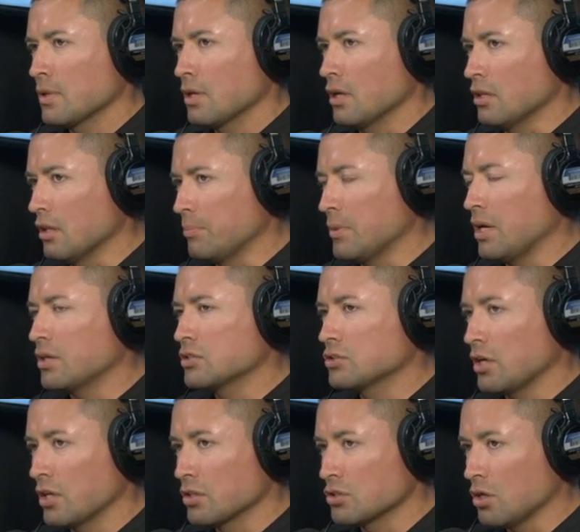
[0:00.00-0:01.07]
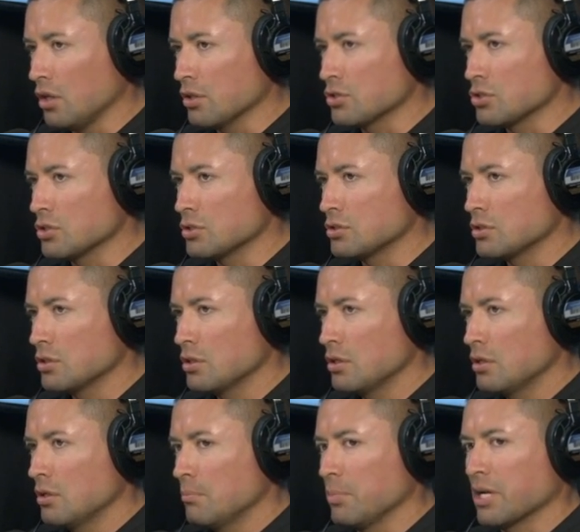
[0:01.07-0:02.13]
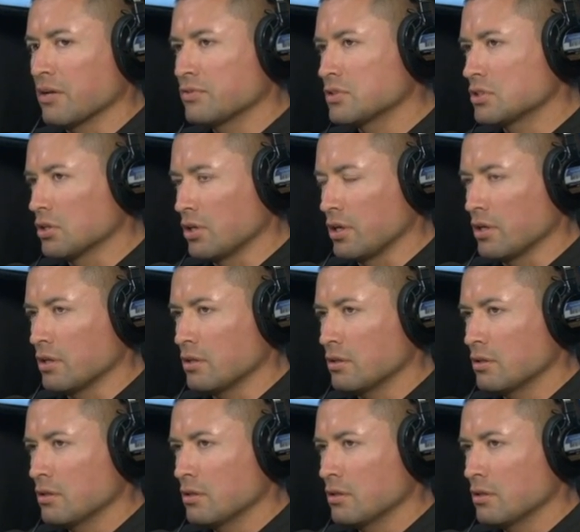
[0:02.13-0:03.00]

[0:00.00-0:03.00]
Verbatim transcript: And I'm not a Scientologist, but I've studied it.